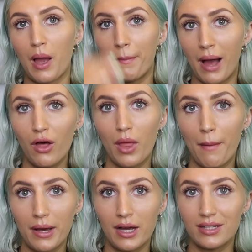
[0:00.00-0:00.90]
about
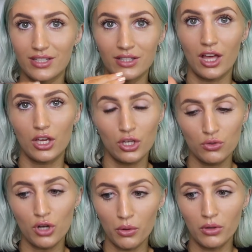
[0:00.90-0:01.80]
that person that
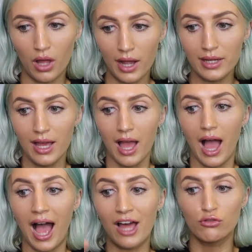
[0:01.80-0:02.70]
you don't like
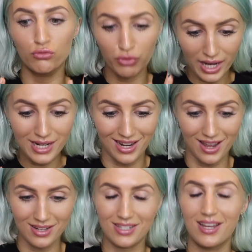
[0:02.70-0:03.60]
and read
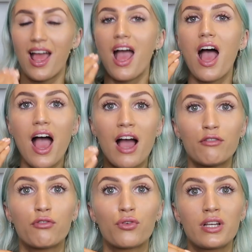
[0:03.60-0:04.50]
it
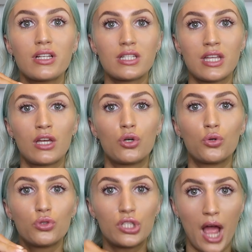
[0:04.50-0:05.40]
every
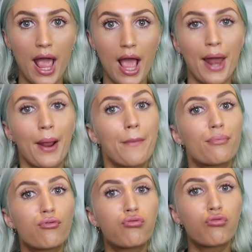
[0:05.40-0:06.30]
single day, and I
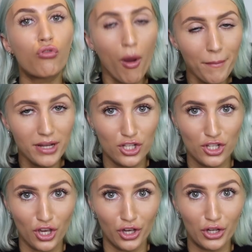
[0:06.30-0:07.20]

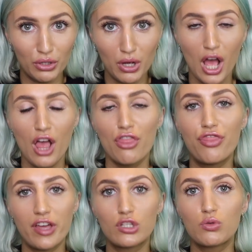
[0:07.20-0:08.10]
promise you
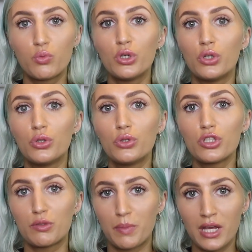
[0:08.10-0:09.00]
this will
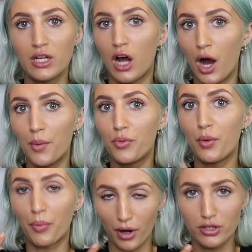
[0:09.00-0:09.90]
speed up
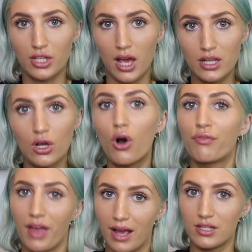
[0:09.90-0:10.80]
the process
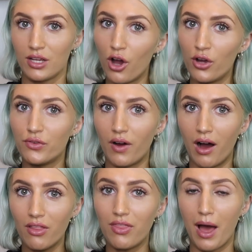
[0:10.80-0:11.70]
of getting
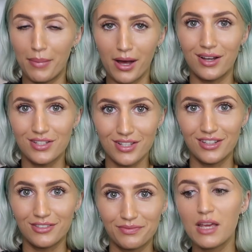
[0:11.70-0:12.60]
over that
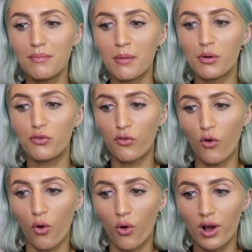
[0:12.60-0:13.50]
person. Tip number
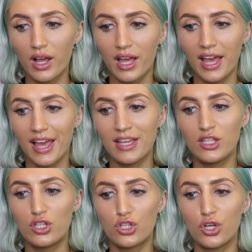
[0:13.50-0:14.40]
4
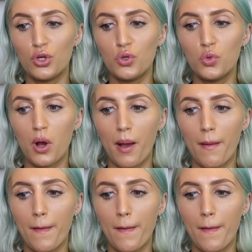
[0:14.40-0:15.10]
is to